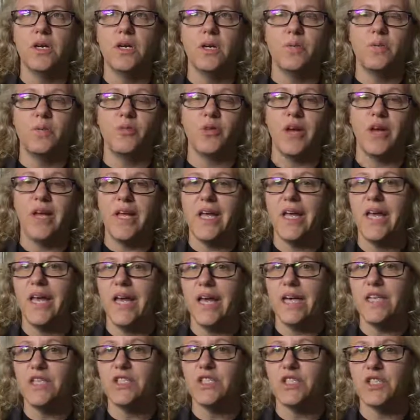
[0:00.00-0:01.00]
brain
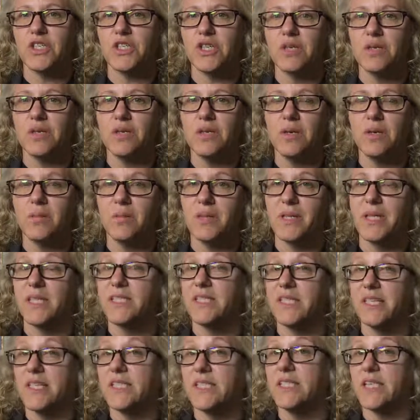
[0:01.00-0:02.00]
cancer, but let's
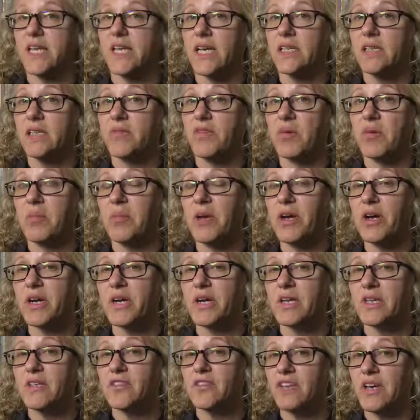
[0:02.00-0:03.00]
say in Scientific
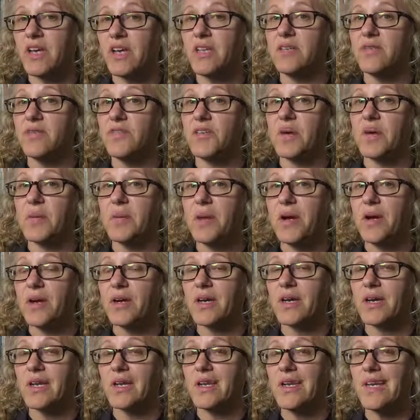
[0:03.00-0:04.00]
American. Scientific
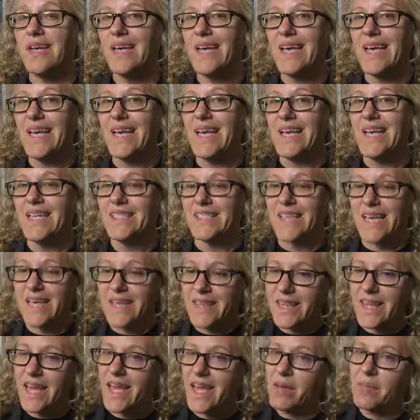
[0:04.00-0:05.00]
American is a
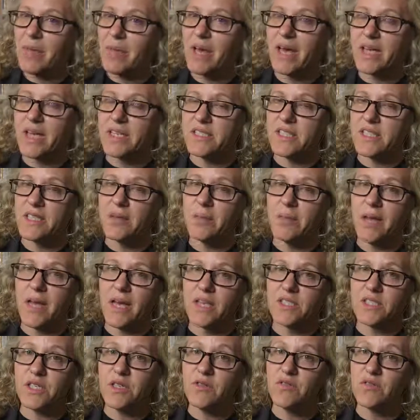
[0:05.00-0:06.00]
lay magazine, a
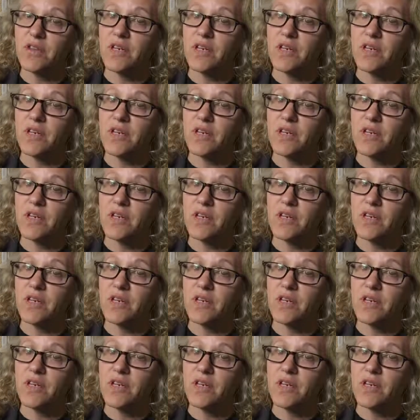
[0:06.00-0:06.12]
magazine for